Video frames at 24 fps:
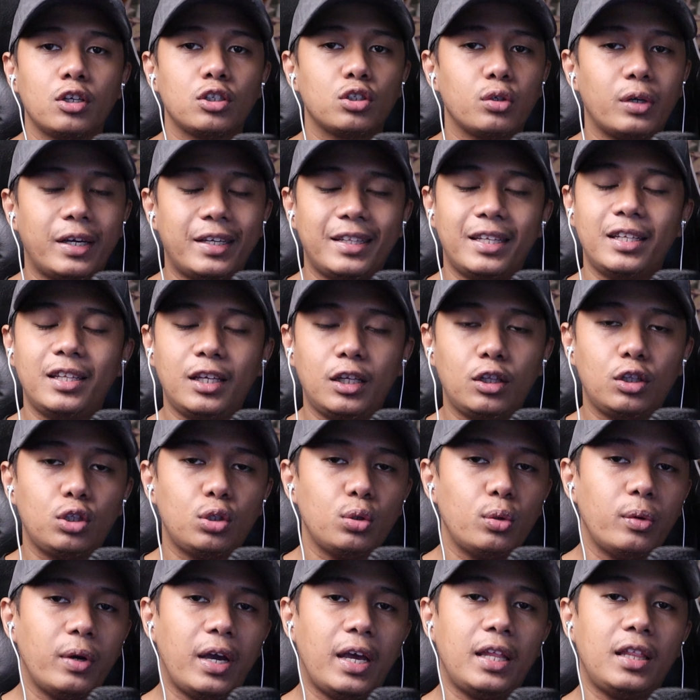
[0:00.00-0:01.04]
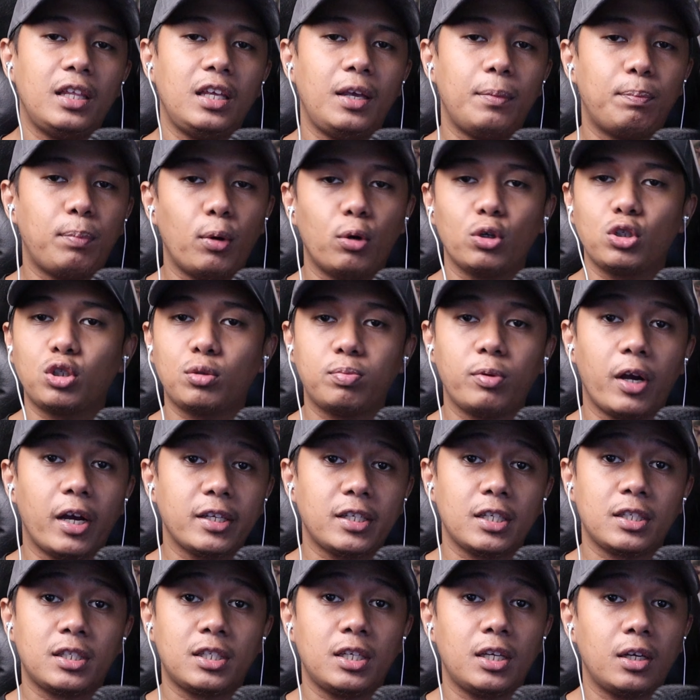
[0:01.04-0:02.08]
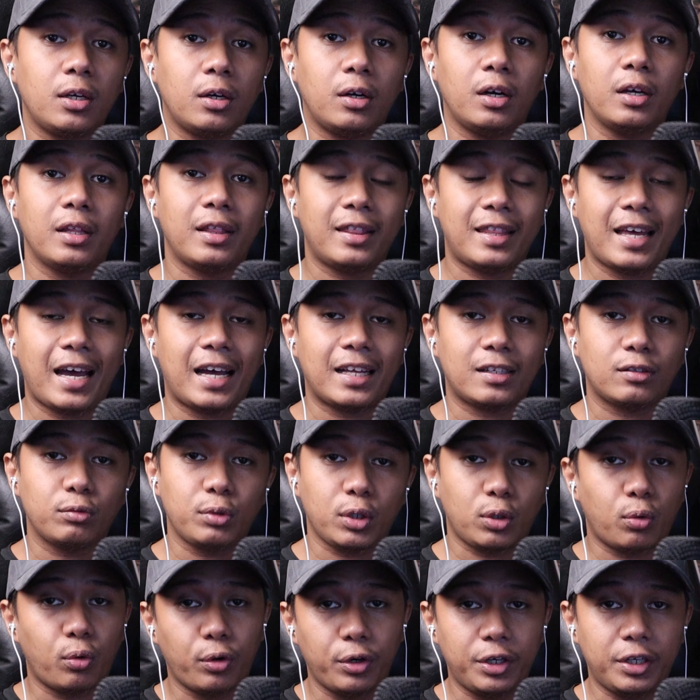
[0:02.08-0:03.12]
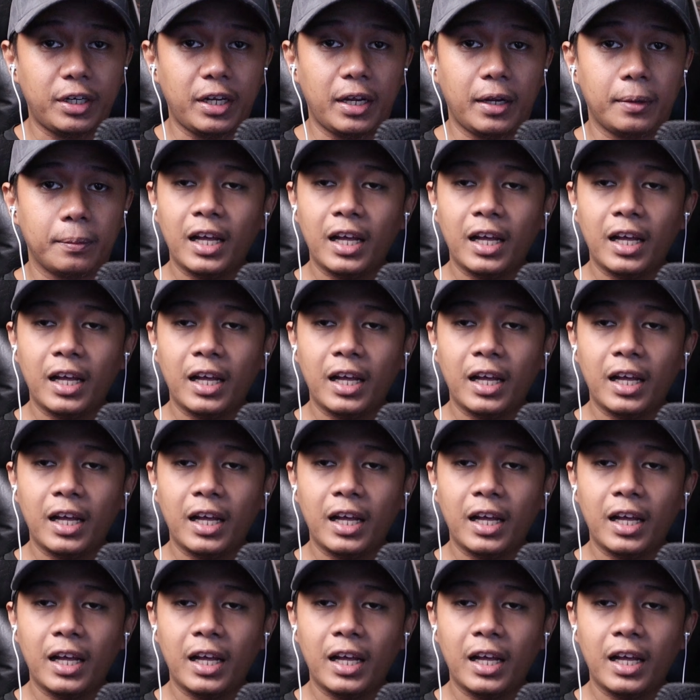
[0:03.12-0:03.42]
So I didn't do any post-processing on that recording.